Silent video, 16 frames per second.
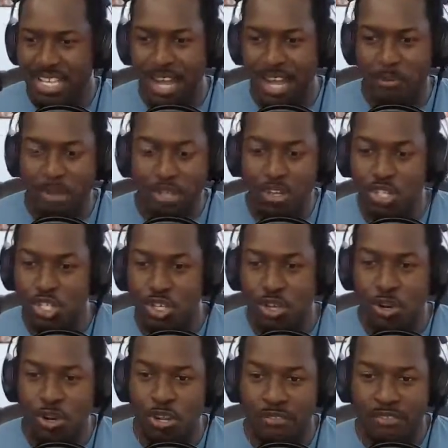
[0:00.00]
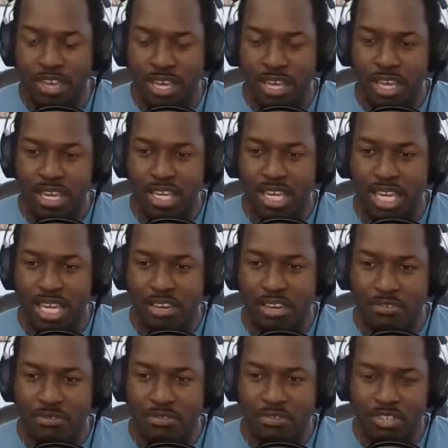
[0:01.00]
Now we're not sure
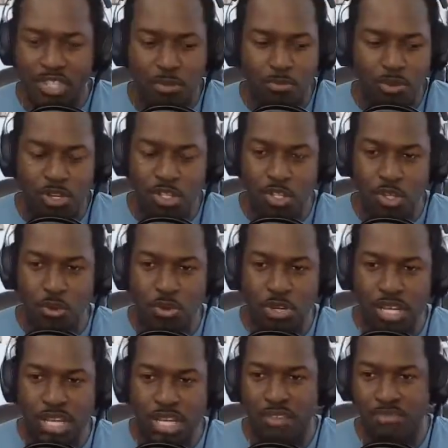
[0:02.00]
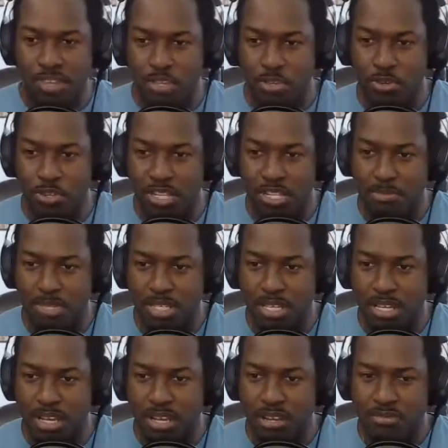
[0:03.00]
if someone is doing it, if they're doing it
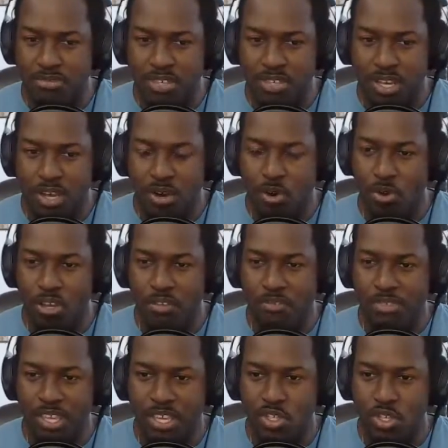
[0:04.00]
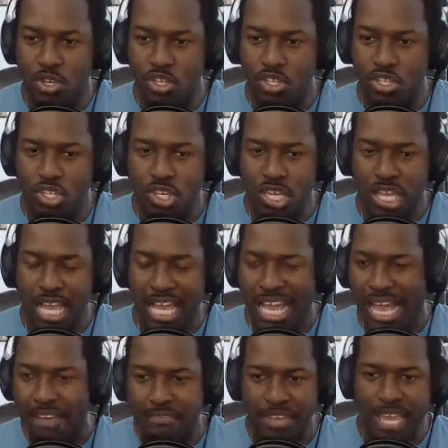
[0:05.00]
themselves, or if they're just
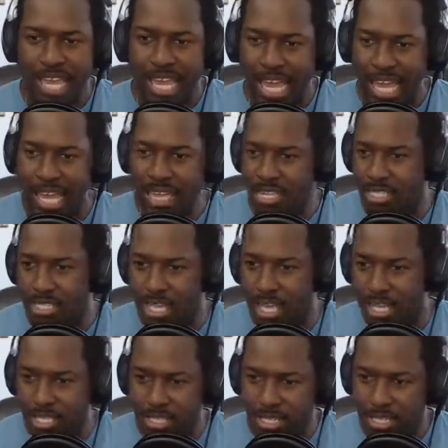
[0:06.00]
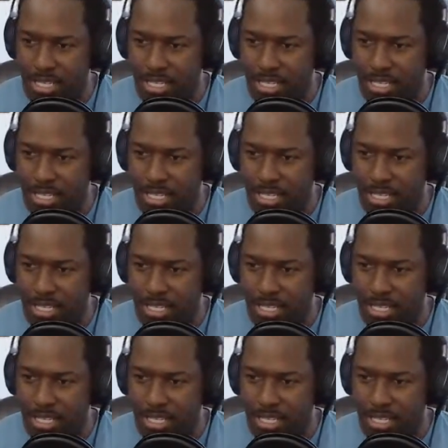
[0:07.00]
half AI in a sense.